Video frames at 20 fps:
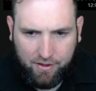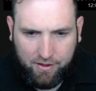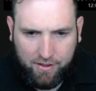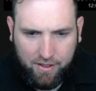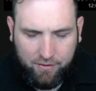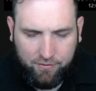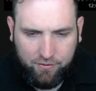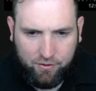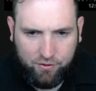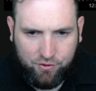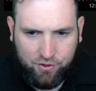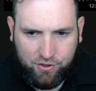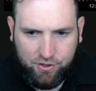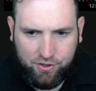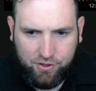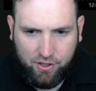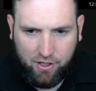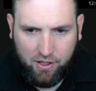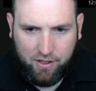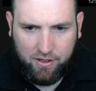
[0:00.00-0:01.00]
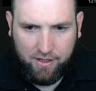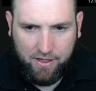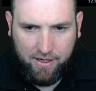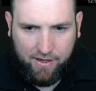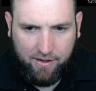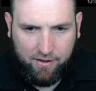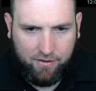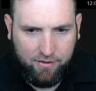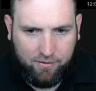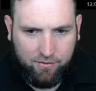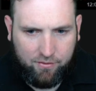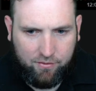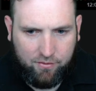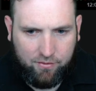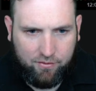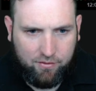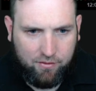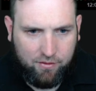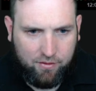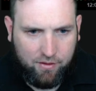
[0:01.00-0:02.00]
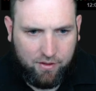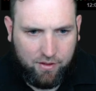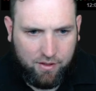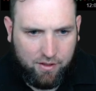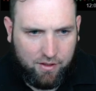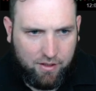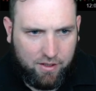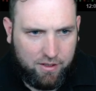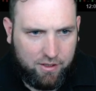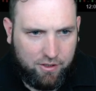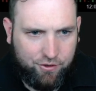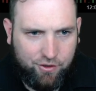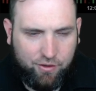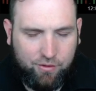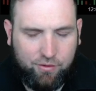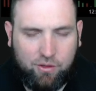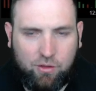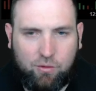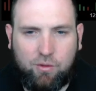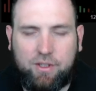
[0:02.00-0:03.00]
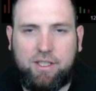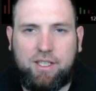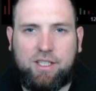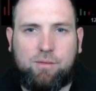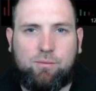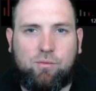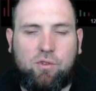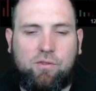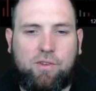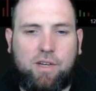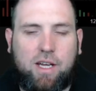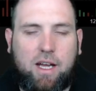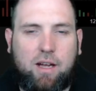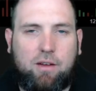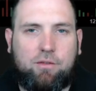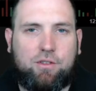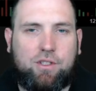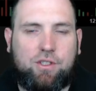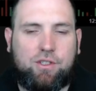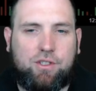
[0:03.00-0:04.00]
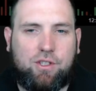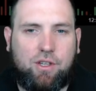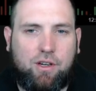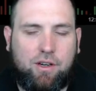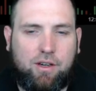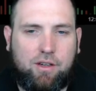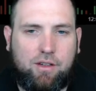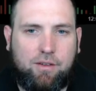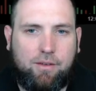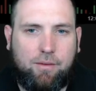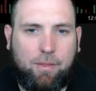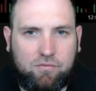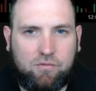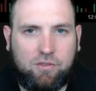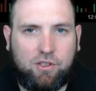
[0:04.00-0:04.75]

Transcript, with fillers: Now, if you're just starting out and you don't know what these moving averages are,